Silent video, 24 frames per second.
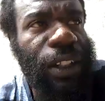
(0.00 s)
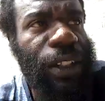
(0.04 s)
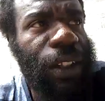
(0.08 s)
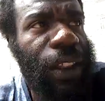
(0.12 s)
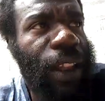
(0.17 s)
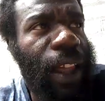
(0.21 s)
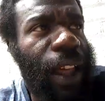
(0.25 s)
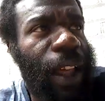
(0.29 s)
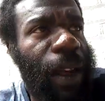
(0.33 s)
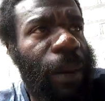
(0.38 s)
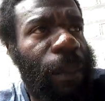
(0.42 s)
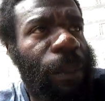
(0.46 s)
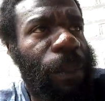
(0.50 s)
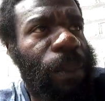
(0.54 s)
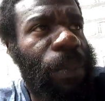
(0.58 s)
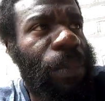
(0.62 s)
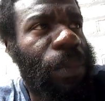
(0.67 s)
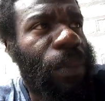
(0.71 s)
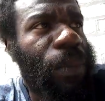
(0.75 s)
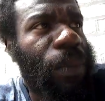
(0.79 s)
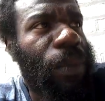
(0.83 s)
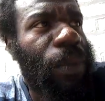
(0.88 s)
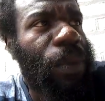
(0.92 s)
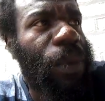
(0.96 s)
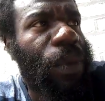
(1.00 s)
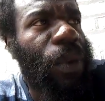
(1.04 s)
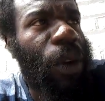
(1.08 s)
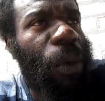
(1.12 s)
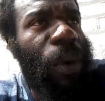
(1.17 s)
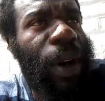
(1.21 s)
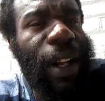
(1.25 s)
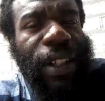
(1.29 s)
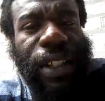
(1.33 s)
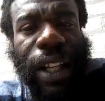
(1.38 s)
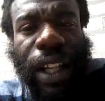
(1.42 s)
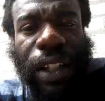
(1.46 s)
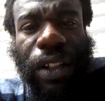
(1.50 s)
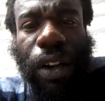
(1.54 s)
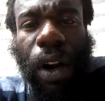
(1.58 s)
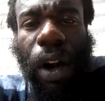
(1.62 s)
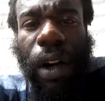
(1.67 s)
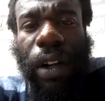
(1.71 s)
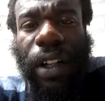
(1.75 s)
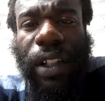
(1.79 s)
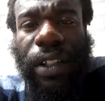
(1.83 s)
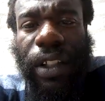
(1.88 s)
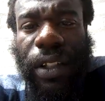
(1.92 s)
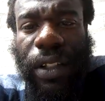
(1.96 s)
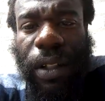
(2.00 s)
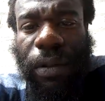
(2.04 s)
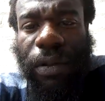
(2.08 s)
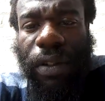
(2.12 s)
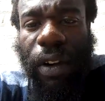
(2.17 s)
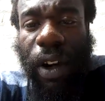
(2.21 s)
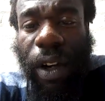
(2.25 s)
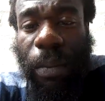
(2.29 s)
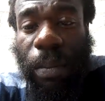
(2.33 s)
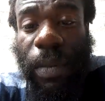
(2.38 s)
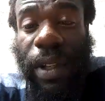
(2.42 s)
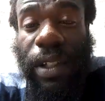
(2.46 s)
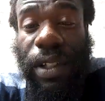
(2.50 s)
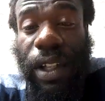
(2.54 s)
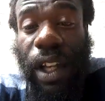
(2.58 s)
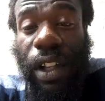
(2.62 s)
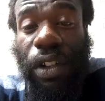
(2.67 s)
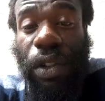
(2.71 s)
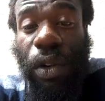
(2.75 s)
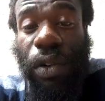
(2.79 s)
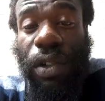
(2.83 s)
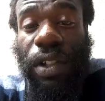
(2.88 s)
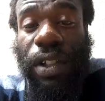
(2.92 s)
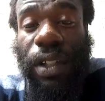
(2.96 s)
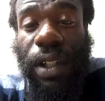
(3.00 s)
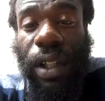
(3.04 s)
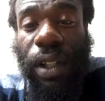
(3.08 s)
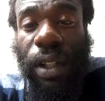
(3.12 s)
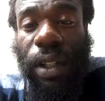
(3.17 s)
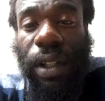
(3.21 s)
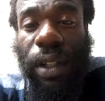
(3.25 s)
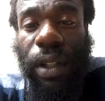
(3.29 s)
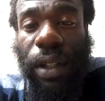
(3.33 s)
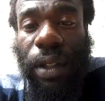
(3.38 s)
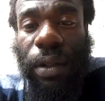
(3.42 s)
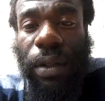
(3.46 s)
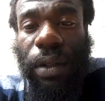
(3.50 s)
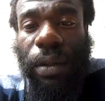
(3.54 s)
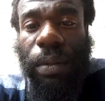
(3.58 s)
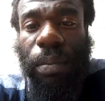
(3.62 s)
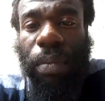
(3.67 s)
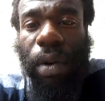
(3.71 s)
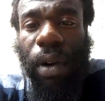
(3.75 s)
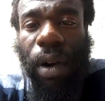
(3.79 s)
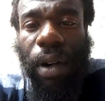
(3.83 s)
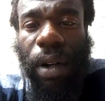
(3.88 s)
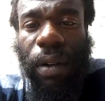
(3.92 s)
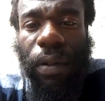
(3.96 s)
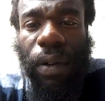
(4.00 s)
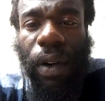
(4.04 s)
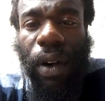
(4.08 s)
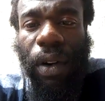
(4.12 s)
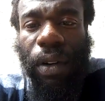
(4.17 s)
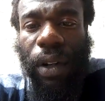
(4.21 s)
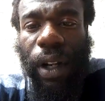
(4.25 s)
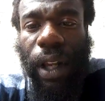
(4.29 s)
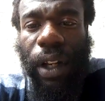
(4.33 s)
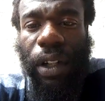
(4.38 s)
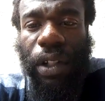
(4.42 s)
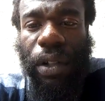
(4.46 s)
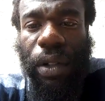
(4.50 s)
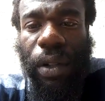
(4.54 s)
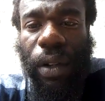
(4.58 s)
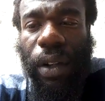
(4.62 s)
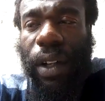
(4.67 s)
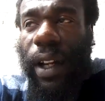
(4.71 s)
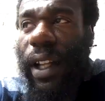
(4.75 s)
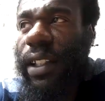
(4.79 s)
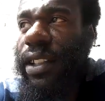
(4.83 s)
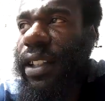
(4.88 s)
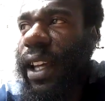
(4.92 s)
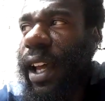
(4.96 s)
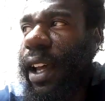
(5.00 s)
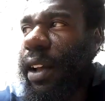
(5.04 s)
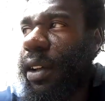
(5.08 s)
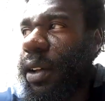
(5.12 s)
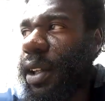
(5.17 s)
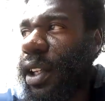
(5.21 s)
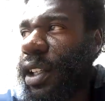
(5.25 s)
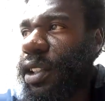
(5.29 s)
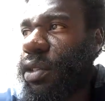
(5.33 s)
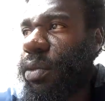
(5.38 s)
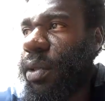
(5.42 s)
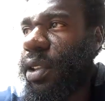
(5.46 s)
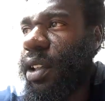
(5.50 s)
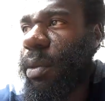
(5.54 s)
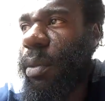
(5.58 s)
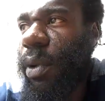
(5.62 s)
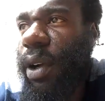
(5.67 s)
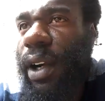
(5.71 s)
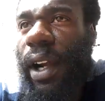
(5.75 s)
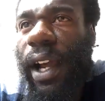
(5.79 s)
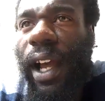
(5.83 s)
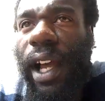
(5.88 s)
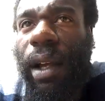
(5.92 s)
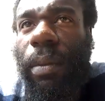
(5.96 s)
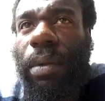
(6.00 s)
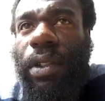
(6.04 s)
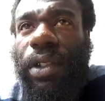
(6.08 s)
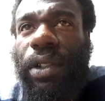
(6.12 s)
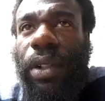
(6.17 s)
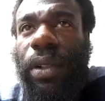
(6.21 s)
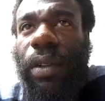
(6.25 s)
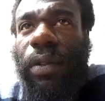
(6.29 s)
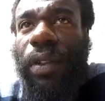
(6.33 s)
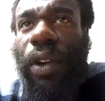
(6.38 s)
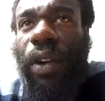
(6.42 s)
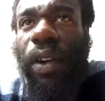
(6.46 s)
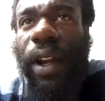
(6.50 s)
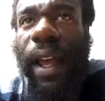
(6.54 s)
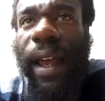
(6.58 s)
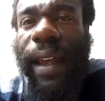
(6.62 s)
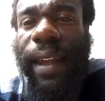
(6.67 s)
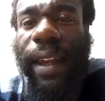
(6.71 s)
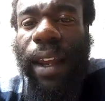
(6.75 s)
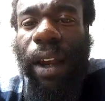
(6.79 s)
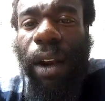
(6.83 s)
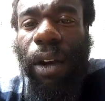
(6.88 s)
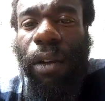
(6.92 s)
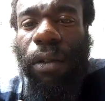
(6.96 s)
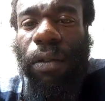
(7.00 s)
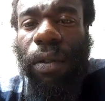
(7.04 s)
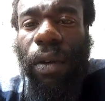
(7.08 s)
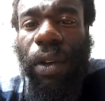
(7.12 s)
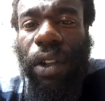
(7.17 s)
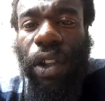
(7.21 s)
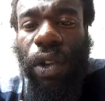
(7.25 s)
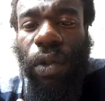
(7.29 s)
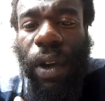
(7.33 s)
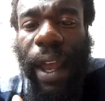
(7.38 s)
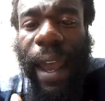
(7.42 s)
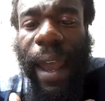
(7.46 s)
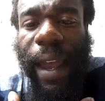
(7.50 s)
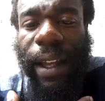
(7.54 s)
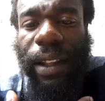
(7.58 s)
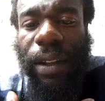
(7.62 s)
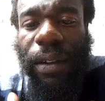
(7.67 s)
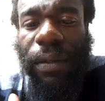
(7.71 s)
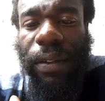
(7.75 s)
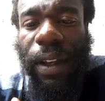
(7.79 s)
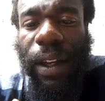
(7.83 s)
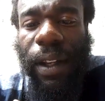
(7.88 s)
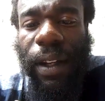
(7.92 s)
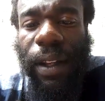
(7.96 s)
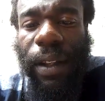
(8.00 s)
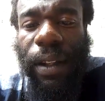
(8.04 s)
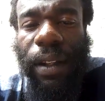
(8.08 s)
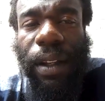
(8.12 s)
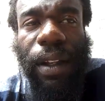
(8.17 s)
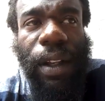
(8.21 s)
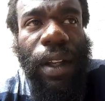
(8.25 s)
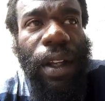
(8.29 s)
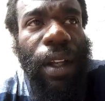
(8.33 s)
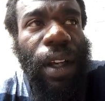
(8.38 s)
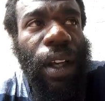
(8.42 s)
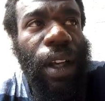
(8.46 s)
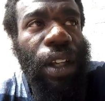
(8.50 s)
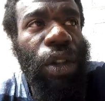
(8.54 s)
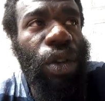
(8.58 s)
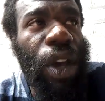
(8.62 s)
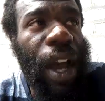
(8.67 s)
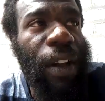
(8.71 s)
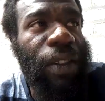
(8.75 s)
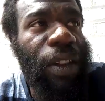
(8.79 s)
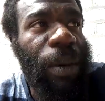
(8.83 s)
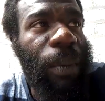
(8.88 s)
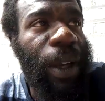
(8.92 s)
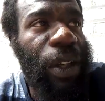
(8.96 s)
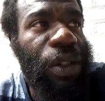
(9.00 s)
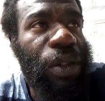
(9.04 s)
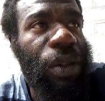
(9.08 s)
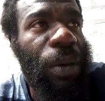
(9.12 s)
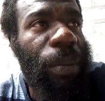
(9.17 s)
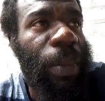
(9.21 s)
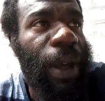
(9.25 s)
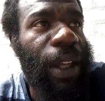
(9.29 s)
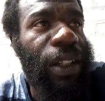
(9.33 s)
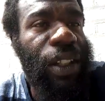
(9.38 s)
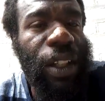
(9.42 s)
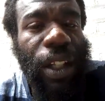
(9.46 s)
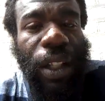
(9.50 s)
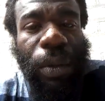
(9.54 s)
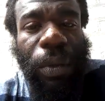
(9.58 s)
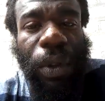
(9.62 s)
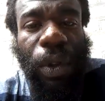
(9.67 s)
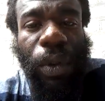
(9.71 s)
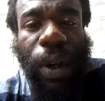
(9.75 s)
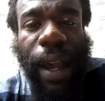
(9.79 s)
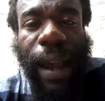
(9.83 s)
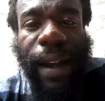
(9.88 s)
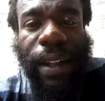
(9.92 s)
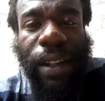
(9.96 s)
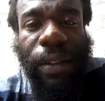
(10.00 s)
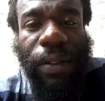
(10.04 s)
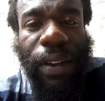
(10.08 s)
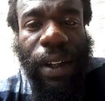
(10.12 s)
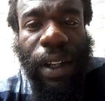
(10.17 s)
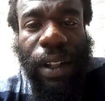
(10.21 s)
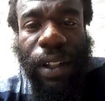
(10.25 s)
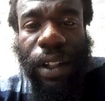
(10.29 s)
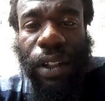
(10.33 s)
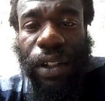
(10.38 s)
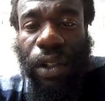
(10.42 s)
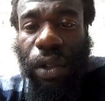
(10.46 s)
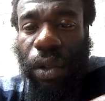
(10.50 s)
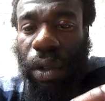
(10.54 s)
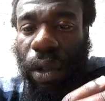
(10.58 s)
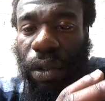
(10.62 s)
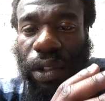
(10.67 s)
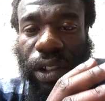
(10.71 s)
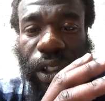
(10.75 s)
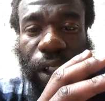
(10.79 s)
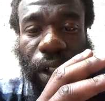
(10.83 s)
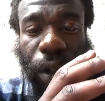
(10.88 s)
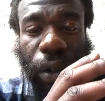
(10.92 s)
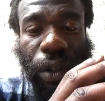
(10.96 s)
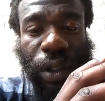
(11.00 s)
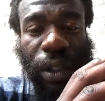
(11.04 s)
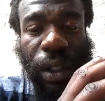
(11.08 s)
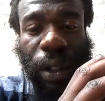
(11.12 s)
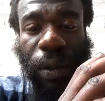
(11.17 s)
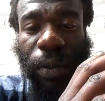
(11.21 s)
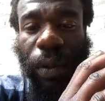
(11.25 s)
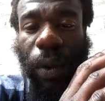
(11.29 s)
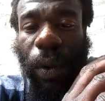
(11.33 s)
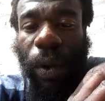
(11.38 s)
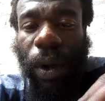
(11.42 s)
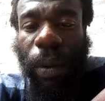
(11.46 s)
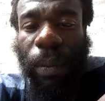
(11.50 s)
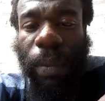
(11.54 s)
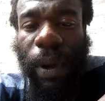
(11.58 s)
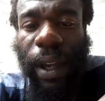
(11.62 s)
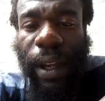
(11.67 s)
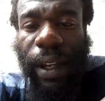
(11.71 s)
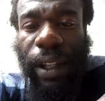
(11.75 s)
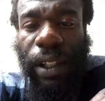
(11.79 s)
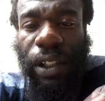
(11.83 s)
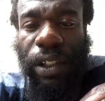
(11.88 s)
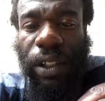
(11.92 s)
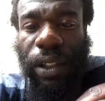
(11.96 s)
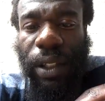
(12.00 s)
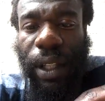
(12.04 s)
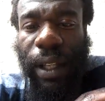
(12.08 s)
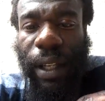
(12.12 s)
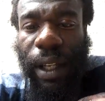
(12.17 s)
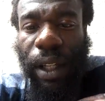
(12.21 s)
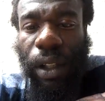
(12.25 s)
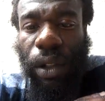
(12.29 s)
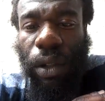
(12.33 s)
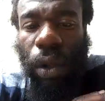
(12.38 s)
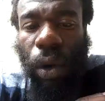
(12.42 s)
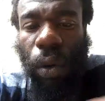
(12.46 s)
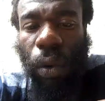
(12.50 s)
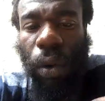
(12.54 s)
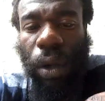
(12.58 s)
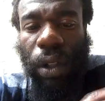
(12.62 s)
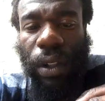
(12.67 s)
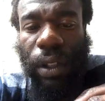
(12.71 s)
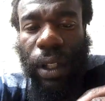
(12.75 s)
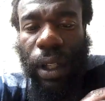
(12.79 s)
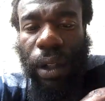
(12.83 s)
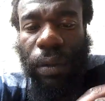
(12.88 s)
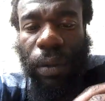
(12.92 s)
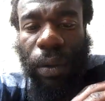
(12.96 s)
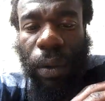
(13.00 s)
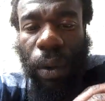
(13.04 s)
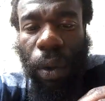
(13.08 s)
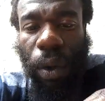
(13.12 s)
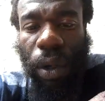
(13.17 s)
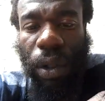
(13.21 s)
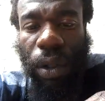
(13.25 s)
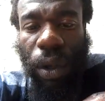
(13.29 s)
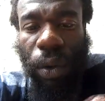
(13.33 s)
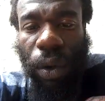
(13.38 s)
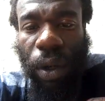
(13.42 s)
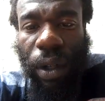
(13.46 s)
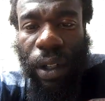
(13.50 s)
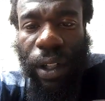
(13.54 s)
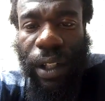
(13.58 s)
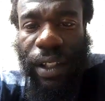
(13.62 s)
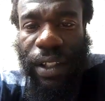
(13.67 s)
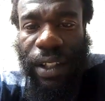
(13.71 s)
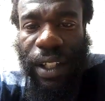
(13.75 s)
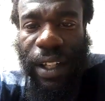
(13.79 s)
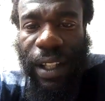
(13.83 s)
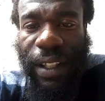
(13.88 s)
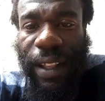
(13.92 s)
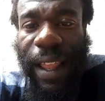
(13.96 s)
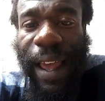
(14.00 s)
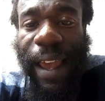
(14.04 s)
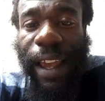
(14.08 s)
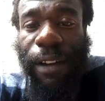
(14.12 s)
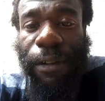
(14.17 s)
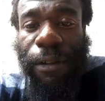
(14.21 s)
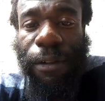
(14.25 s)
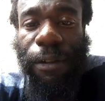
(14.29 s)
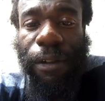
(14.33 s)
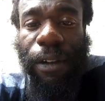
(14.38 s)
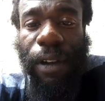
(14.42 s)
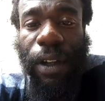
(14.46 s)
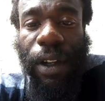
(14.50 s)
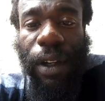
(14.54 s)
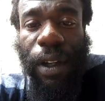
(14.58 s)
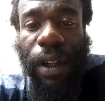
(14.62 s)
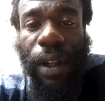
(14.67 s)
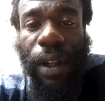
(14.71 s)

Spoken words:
just that when I say darkness, it's a very misunderstood part of her nature, and that's how it is with the Merkaba. So if you're not careful and you activate it, you have to make sure, basically, when you activate it, that you don't see yourself going back into like a lower level or lower density life.